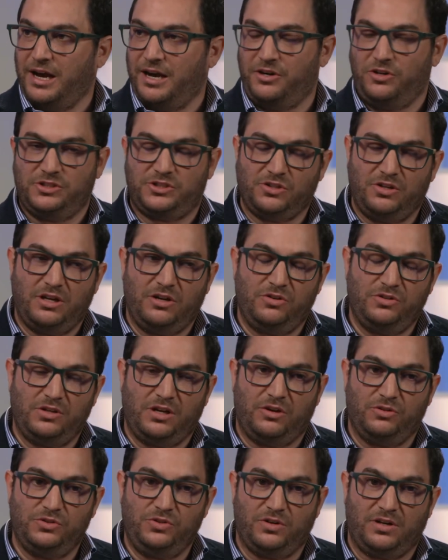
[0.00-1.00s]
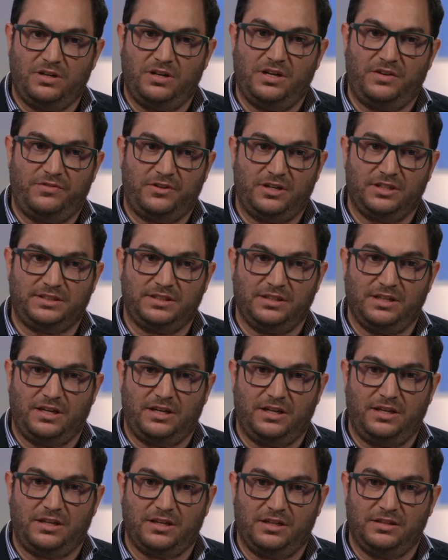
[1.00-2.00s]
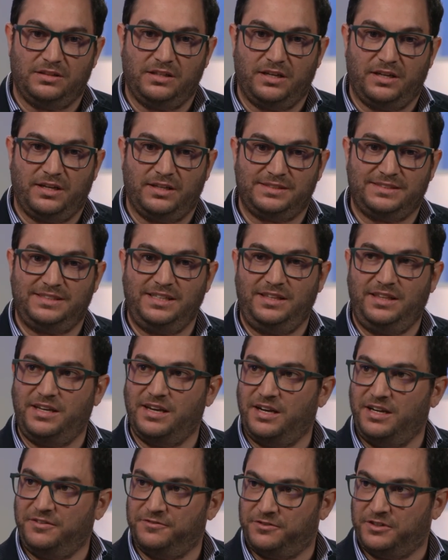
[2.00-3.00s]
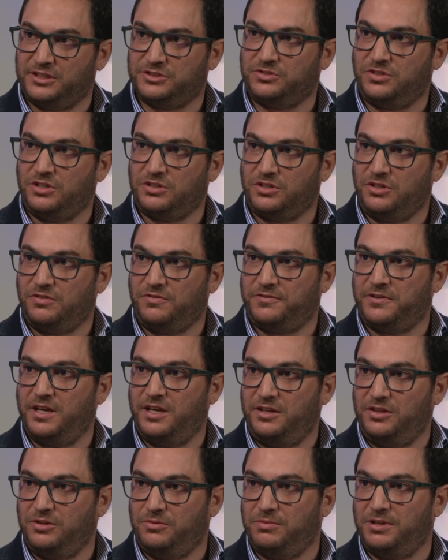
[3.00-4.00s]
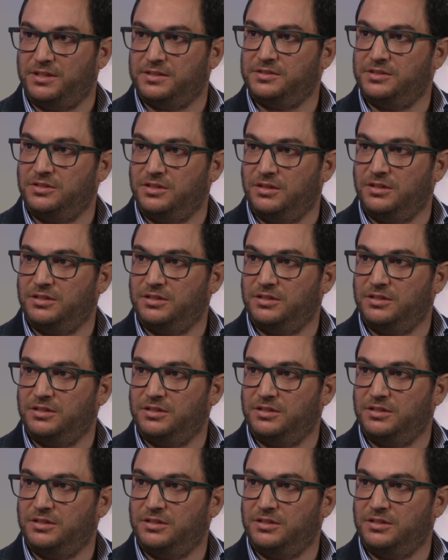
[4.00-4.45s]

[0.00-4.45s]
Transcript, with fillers: And also how, how you are leverage like the CDN infrastructure of AWS.